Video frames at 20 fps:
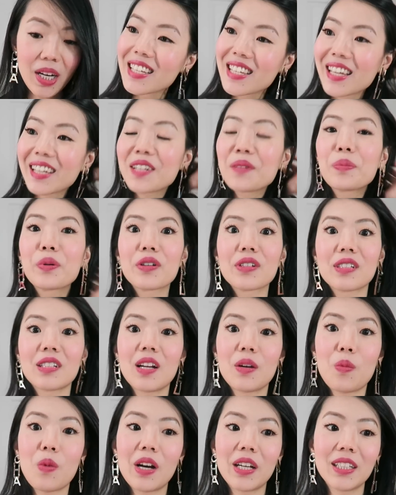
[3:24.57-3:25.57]
The second
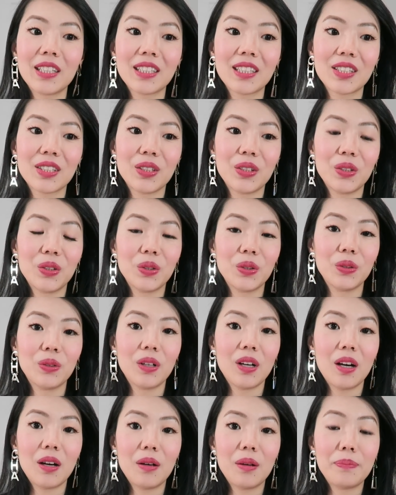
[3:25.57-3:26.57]
person I wanted
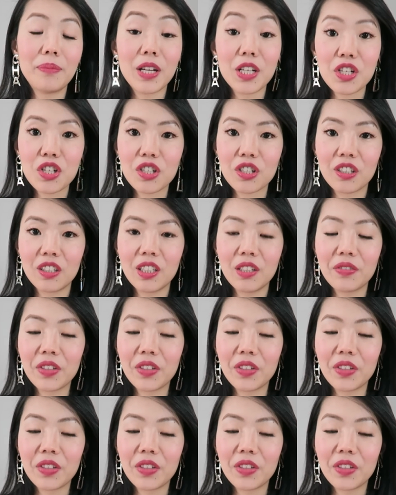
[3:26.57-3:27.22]
to mention,